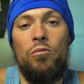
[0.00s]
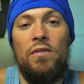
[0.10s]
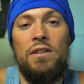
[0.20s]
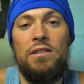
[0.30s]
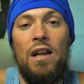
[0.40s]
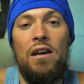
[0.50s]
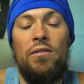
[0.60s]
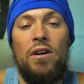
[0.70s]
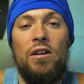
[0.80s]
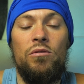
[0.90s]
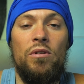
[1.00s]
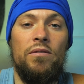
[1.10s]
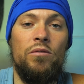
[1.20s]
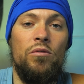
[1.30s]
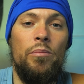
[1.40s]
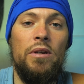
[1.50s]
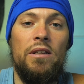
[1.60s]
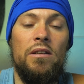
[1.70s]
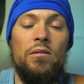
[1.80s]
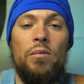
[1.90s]
with the saliva you have to repeat
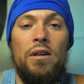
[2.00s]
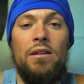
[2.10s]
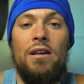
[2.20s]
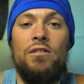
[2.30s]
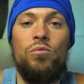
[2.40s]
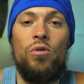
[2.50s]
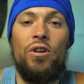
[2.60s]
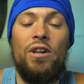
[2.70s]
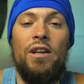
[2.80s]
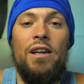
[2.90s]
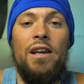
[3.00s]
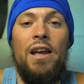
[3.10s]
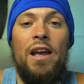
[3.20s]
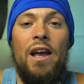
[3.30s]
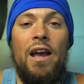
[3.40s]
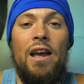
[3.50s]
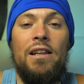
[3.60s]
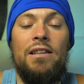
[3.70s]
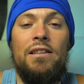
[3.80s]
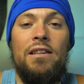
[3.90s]
it, but it does work,
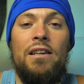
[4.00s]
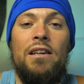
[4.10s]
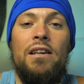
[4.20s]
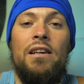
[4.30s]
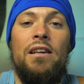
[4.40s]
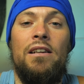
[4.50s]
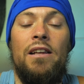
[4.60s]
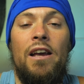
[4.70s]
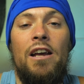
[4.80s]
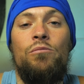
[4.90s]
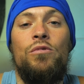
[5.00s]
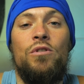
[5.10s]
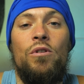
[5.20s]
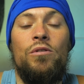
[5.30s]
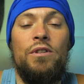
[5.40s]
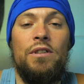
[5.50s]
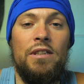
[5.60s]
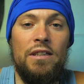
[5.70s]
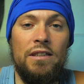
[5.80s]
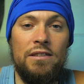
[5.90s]
and the end result
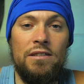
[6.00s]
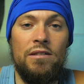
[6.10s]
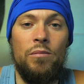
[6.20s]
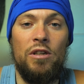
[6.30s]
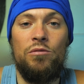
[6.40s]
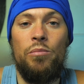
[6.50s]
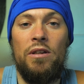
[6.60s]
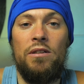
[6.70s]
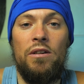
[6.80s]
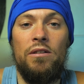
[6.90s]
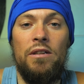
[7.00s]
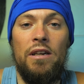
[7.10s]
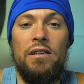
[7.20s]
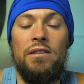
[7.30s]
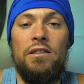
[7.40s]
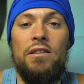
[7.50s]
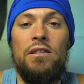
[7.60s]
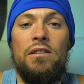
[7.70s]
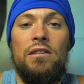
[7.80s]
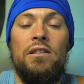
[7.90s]
is much better than
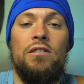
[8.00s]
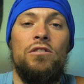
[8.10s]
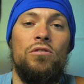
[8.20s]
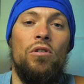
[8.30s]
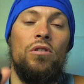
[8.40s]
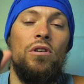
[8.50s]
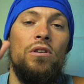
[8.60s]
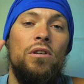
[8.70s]
the stock